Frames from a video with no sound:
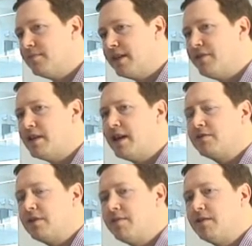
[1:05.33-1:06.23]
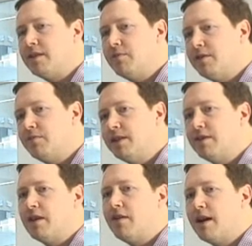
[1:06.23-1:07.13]
giving that out to the community, we
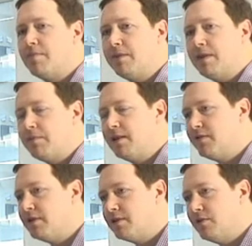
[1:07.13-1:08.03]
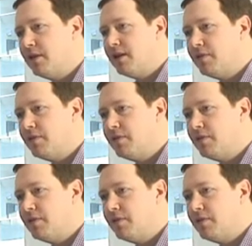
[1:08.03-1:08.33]
don't know how many people are going to install it,